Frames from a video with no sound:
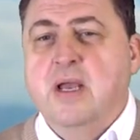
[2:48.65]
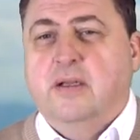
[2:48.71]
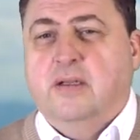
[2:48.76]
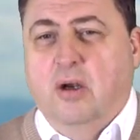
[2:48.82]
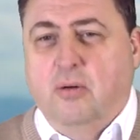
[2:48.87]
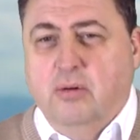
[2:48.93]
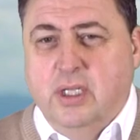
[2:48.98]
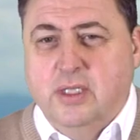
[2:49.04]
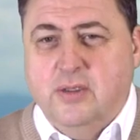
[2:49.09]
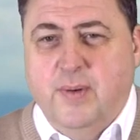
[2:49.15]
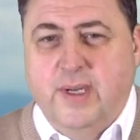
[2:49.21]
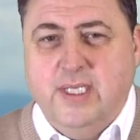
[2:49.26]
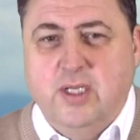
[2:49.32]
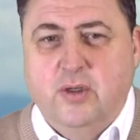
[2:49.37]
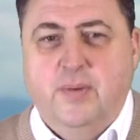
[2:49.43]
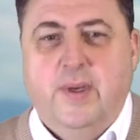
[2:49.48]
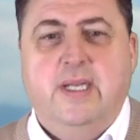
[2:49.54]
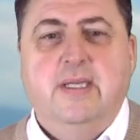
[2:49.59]
Total
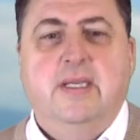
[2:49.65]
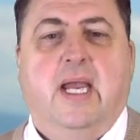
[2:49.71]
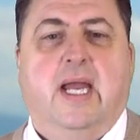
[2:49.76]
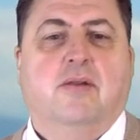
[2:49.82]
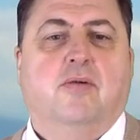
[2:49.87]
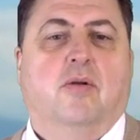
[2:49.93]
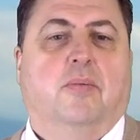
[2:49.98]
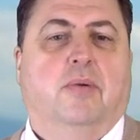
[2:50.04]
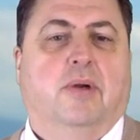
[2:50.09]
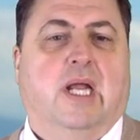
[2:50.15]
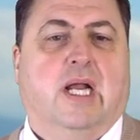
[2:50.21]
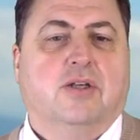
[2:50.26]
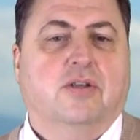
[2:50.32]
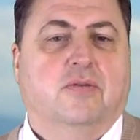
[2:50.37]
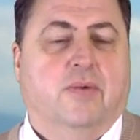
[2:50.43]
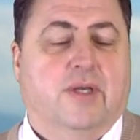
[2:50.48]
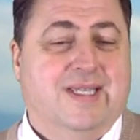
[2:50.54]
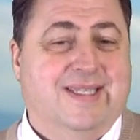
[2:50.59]
2020 annual
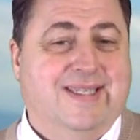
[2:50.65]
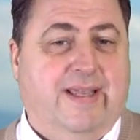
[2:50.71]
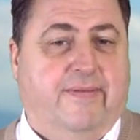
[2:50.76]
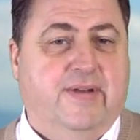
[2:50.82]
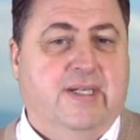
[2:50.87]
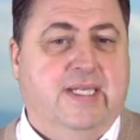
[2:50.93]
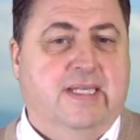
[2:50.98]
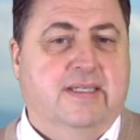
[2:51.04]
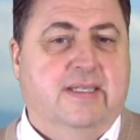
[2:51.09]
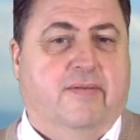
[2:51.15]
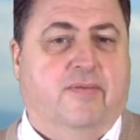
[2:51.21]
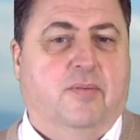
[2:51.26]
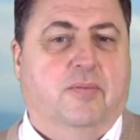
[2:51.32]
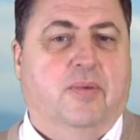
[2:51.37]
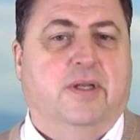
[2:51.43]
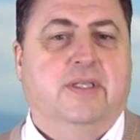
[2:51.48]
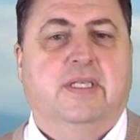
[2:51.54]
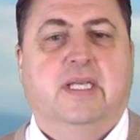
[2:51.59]
production was
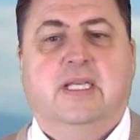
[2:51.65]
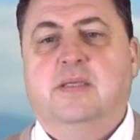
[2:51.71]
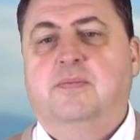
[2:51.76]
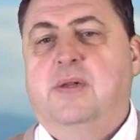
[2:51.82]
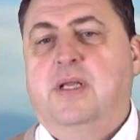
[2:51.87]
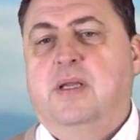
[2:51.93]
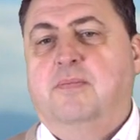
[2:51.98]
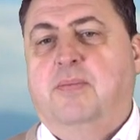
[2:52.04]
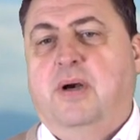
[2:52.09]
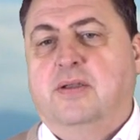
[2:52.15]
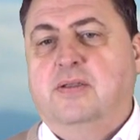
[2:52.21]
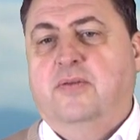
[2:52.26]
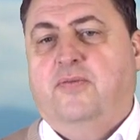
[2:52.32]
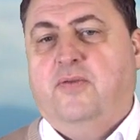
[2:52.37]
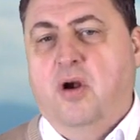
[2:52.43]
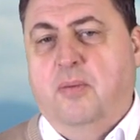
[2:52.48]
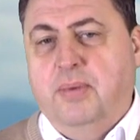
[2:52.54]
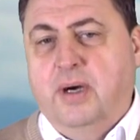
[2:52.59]
77.6 million pounds
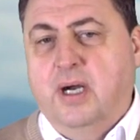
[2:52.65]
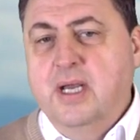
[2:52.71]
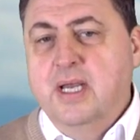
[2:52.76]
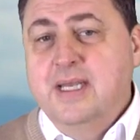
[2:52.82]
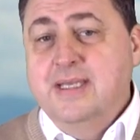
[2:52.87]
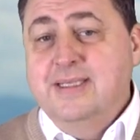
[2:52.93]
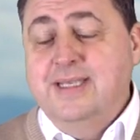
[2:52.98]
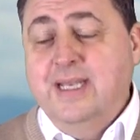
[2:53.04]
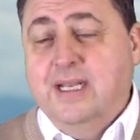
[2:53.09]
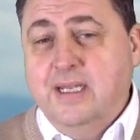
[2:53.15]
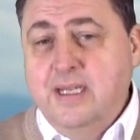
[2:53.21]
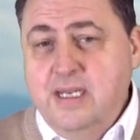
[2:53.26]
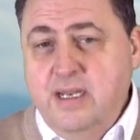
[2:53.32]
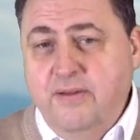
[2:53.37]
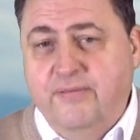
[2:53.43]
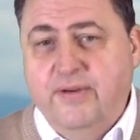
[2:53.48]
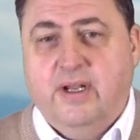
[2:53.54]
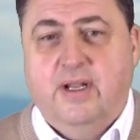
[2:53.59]
of copper,
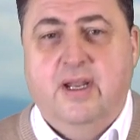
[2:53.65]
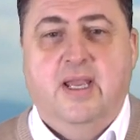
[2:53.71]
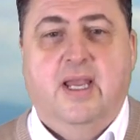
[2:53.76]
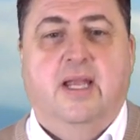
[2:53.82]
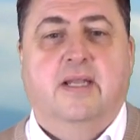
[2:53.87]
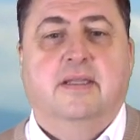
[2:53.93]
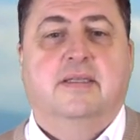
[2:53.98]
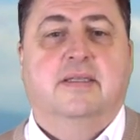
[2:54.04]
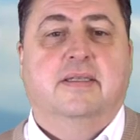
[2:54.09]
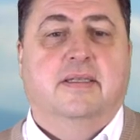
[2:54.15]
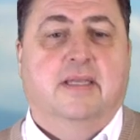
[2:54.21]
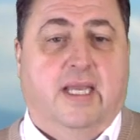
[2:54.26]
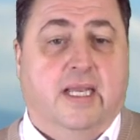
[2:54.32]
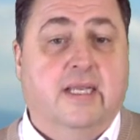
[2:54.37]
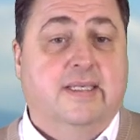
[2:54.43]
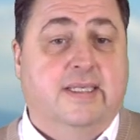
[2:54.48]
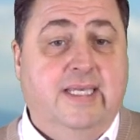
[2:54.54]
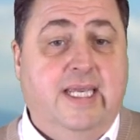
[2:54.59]
significantly
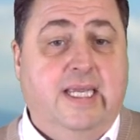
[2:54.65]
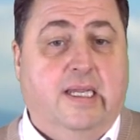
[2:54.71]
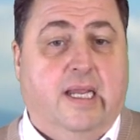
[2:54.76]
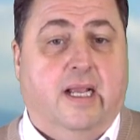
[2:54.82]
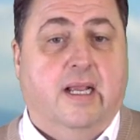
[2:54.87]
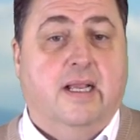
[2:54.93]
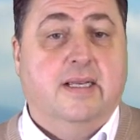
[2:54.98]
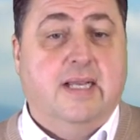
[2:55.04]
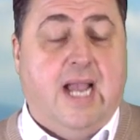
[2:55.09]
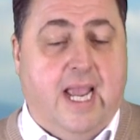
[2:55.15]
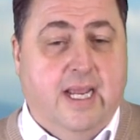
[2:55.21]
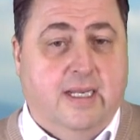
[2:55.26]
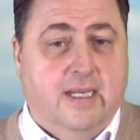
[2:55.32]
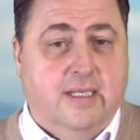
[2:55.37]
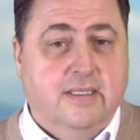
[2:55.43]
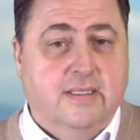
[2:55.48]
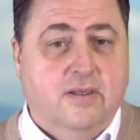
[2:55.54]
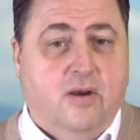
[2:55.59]
exceeding
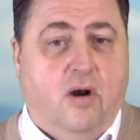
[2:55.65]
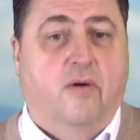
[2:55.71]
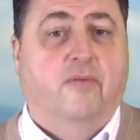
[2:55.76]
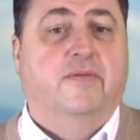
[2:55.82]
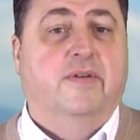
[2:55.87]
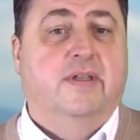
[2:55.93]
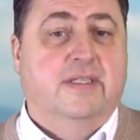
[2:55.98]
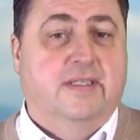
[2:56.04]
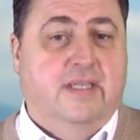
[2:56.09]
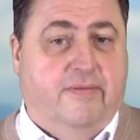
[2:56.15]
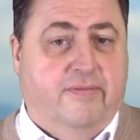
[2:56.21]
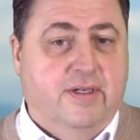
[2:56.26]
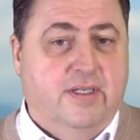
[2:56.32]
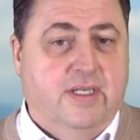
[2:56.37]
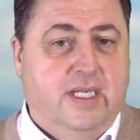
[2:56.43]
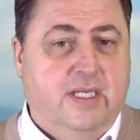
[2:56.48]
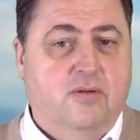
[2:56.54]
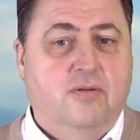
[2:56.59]
guidance of
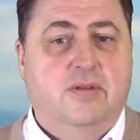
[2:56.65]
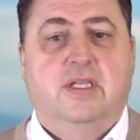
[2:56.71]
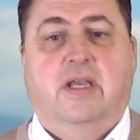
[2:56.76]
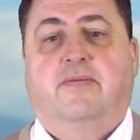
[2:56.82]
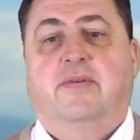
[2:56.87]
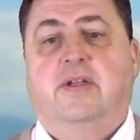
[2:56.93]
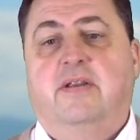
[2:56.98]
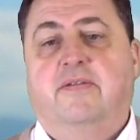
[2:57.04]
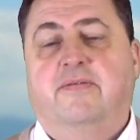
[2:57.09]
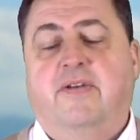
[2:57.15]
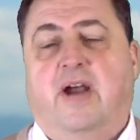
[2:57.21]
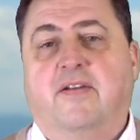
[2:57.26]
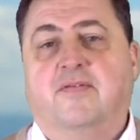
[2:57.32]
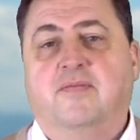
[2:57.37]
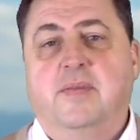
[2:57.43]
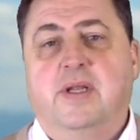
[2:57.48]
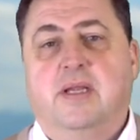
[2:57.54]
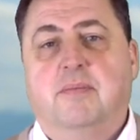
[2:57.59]
70 to
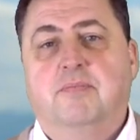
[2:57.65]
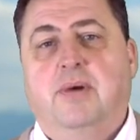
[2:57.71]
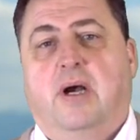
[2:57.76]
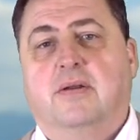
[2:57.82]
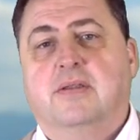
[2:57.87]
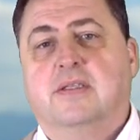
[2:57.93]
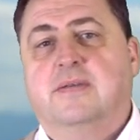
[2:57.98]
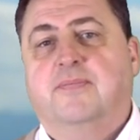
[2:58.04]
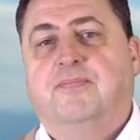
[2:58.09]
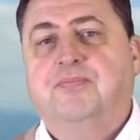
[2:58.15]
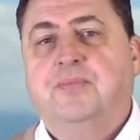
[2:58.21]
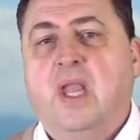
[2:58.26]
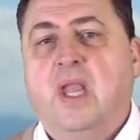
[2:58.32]
75 million pounds.